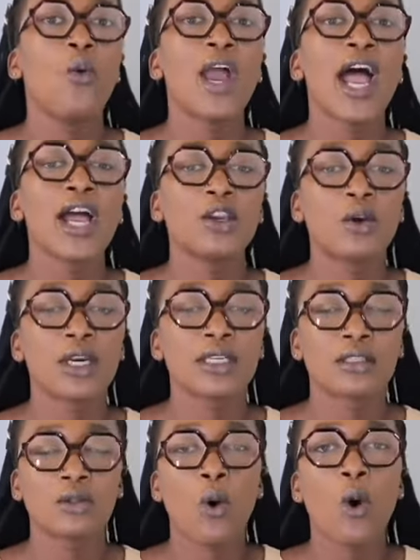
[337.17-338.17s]
Where are you going to
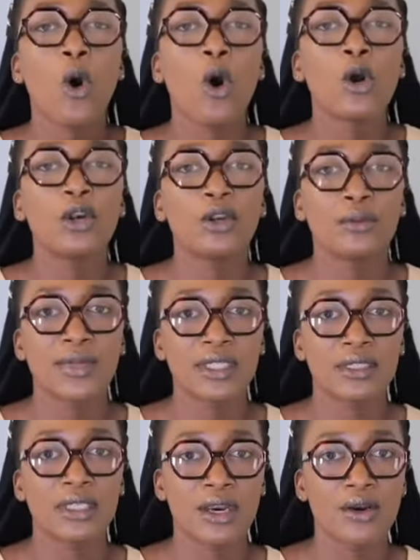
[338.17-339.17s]
store all your
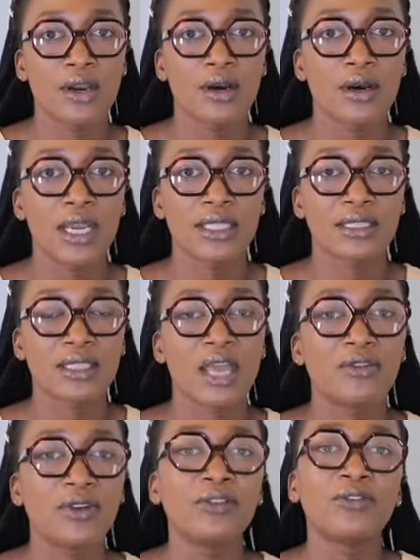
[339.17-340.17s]
material and
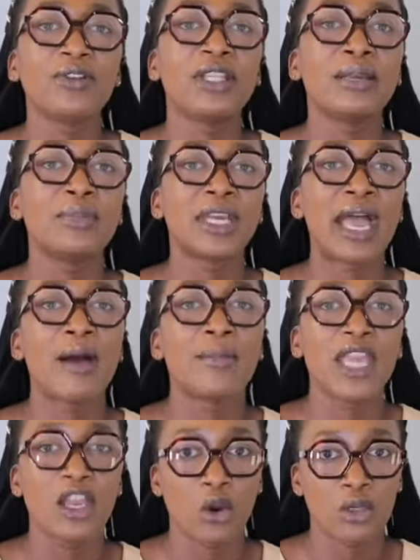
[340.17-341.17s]
stuff if they
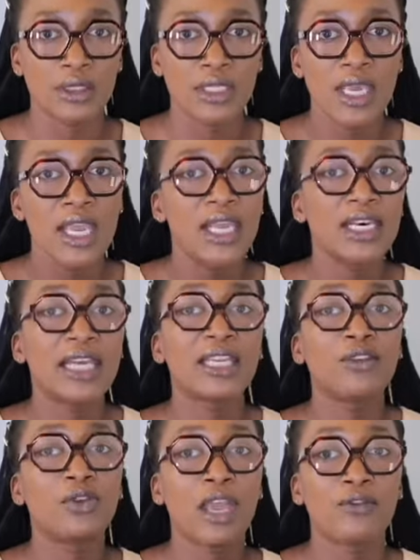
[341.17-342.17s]
become a lot? Like,
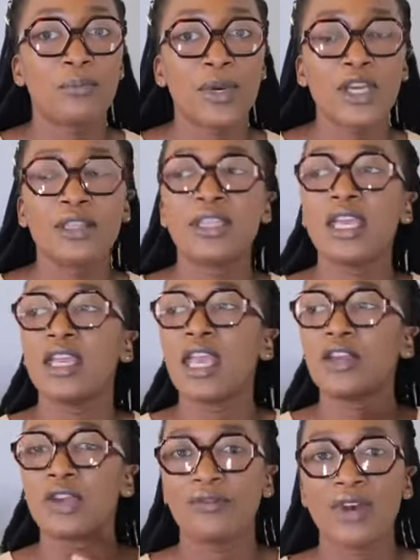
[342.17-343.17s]
if you have
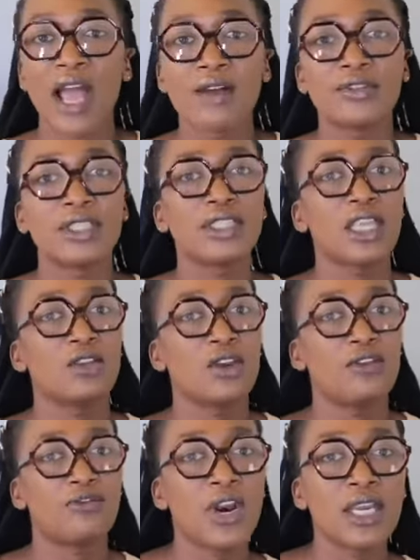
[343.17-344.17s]
birthday and you have lovers and you
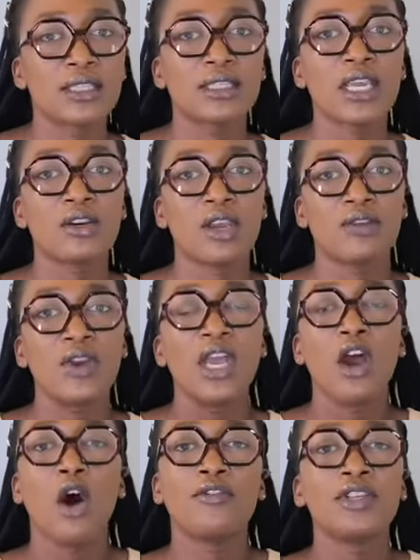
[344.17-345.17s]
have friends and you have,
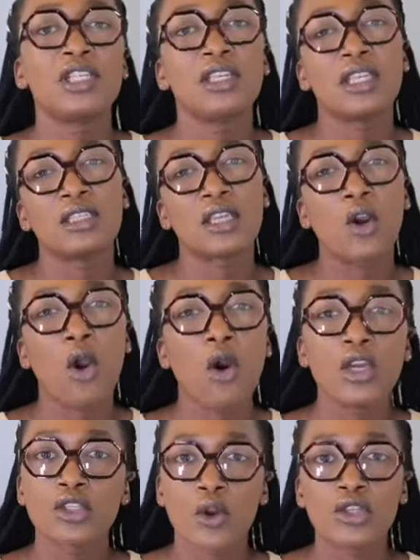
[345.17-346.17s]
obviously the
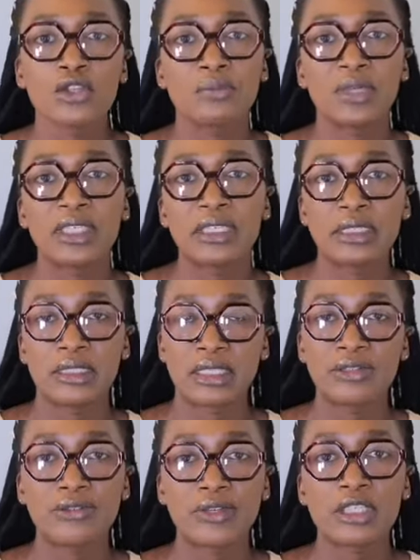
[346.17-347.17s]
decor is going to be
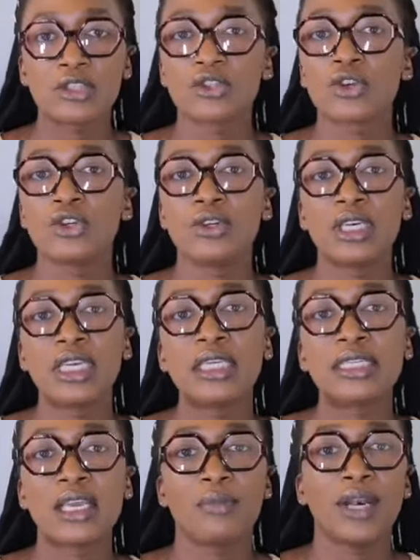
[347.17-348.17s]
different. So you
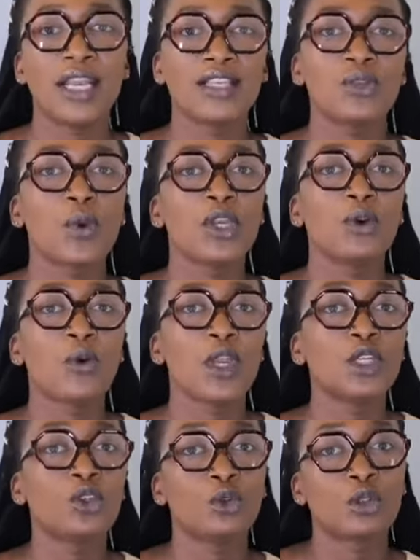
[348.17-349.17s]
need a place where you're
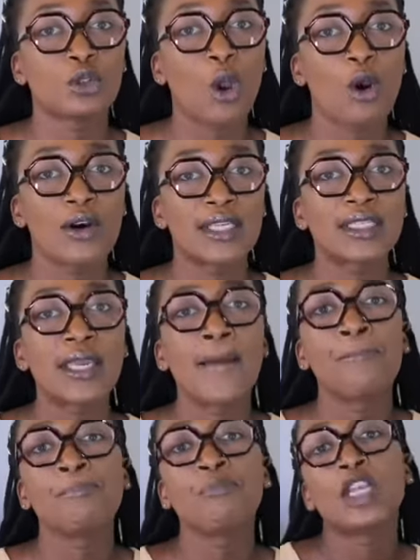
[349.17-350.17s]
going to store it.
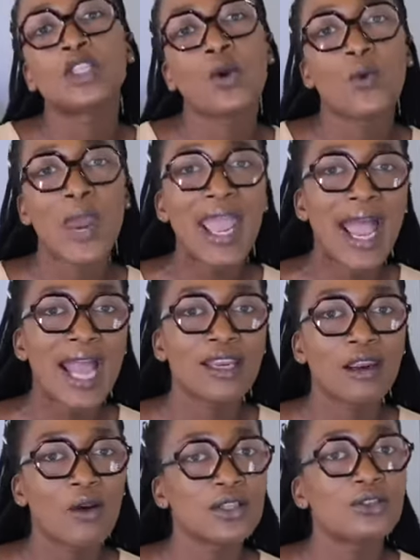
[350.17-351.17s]
So where are
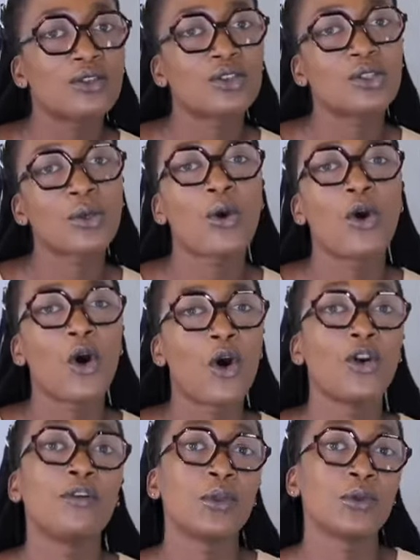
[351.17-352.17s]
you going to store
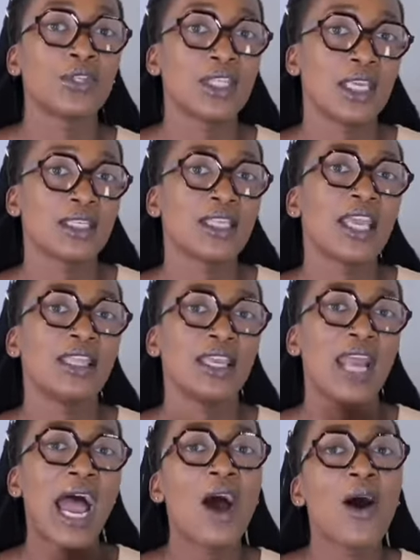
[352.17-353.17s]
all of those things? And
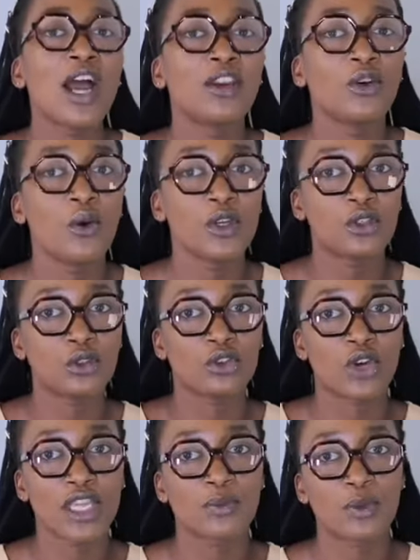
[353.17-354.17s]
then how are you going to
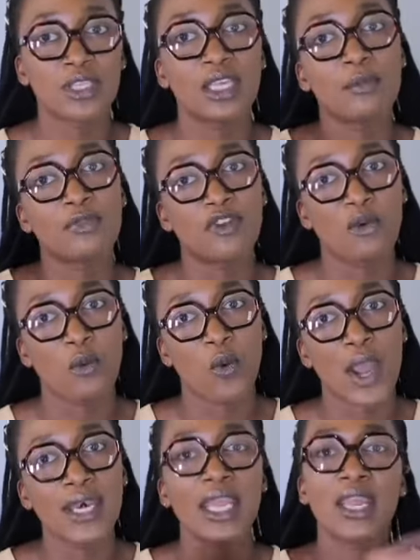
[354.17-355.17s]
transport them from
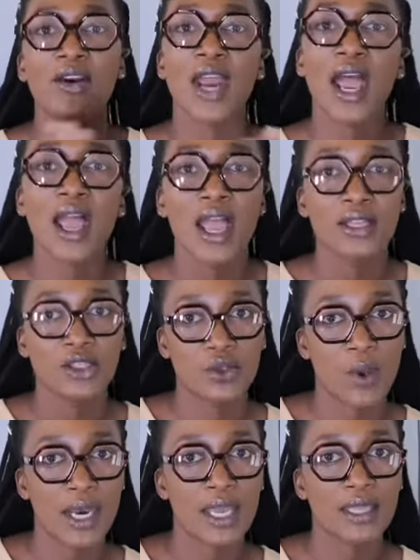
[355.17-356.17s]
one area
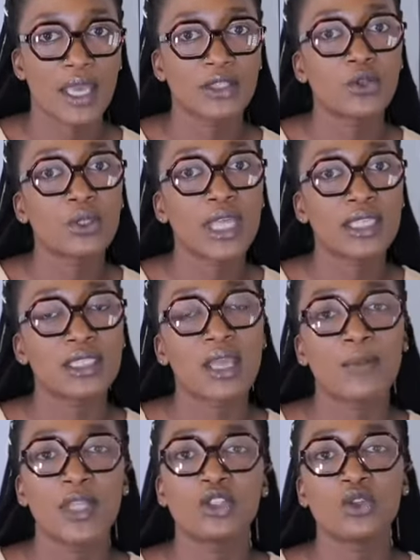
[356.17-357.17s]
to another? So that's
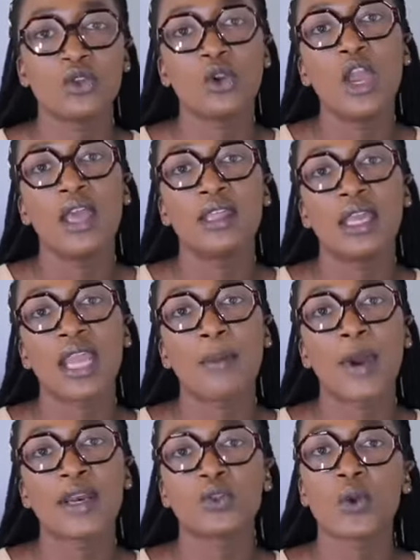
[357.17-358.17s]
something to think
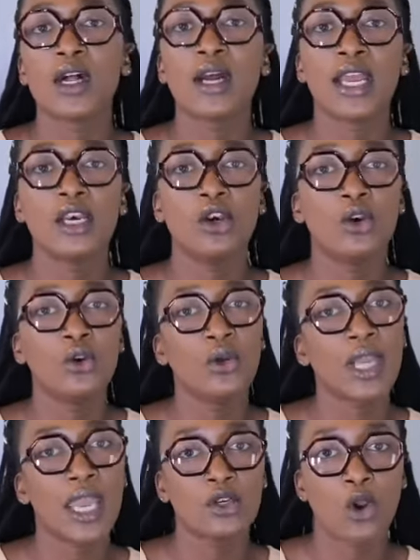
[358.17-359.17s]
about as well, and
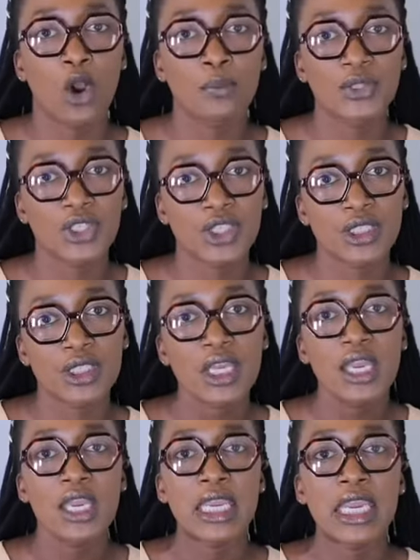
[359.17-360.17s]
look at options
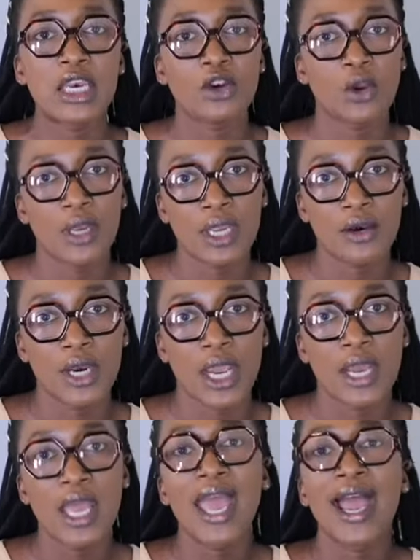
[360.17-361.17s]
in your area.